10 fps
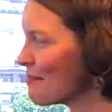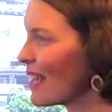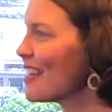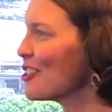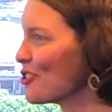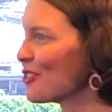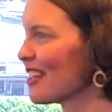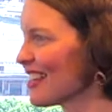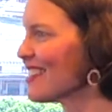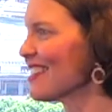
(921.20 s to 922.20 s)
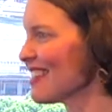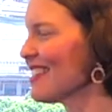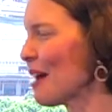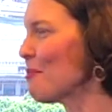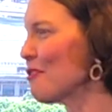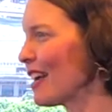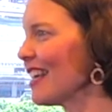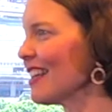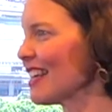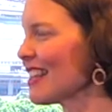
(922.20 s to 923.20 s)
and making sure that these things happen
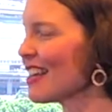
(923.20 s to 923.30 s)
regularly.